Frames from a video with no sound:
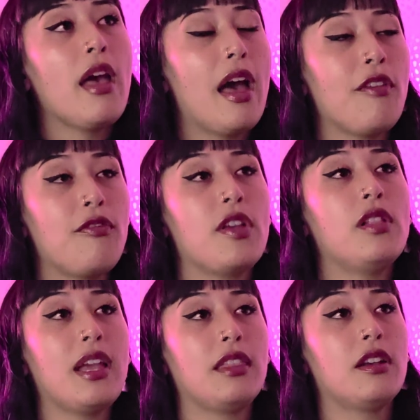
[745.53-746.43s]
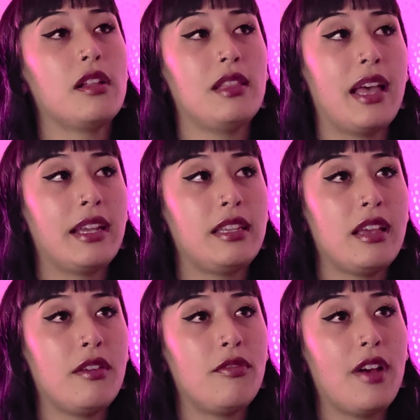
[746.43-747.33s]
I feel like the
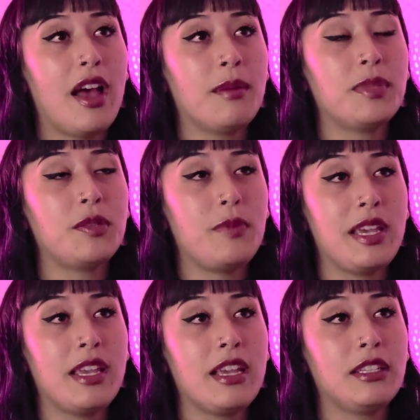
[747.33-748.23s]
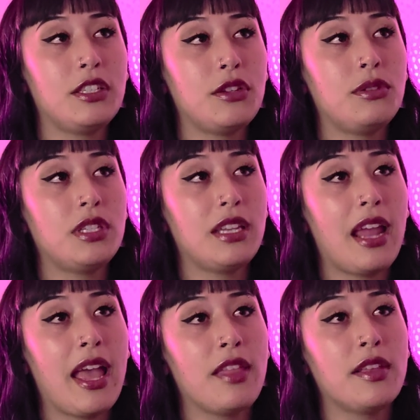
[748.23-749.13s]
collective I'm speaking to today,